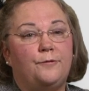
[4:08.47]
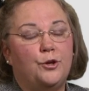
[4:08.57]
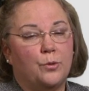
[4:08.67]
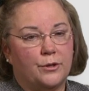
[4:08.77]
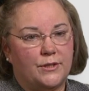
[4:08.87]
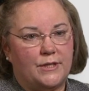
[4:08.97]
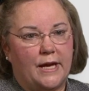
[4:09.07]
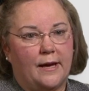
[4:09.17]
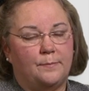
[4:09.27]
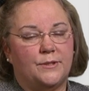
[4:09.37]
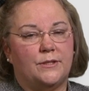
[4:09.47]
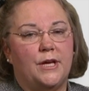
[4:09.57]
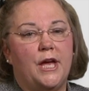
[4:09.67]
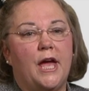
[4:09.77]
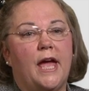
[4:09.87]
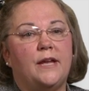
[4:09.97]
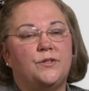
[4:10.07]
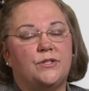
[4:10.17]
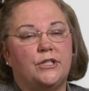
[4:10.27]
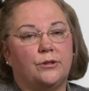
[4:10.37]
fewer steps
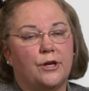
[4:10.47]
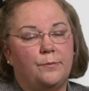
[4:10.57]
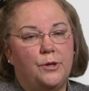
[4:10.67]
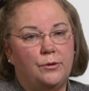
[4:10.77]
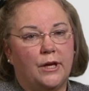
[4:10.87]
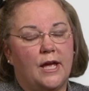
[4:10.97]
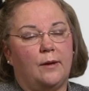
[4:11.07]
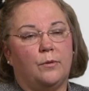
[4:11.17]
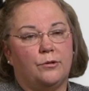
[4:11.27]
and still communicate